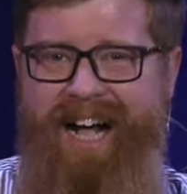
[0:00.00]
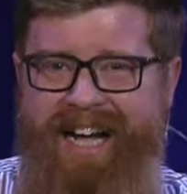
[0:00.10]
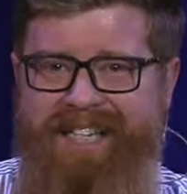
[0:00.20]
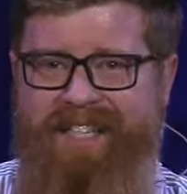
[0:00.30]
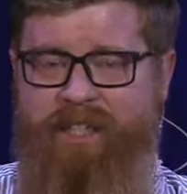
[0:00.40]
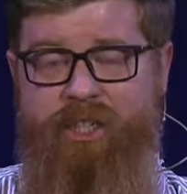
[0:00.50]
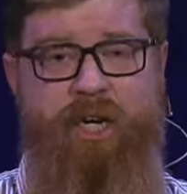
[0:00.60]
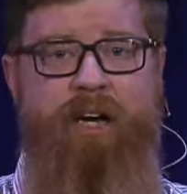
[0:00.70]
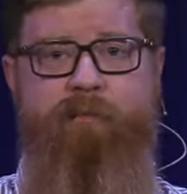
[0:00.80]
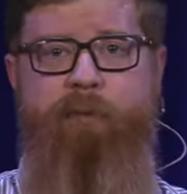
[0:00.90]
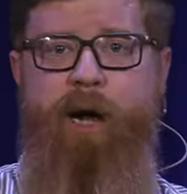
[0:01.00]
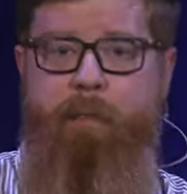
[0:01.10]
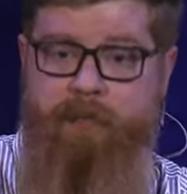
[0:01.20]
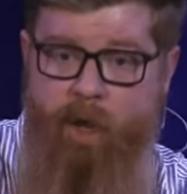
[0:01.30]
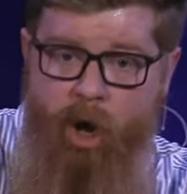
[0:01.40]
Isaac, the child of
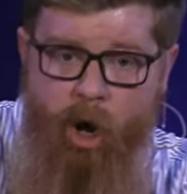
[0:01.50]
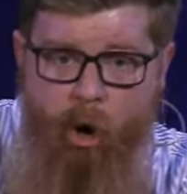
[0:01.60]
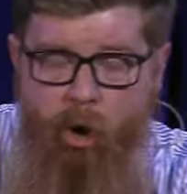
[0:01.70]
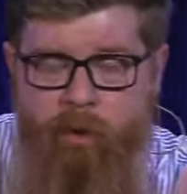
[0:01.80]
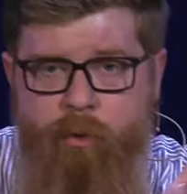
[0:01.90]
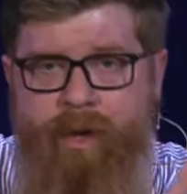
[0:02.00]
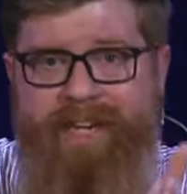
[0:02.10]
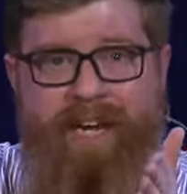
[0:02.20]
promise, all the way.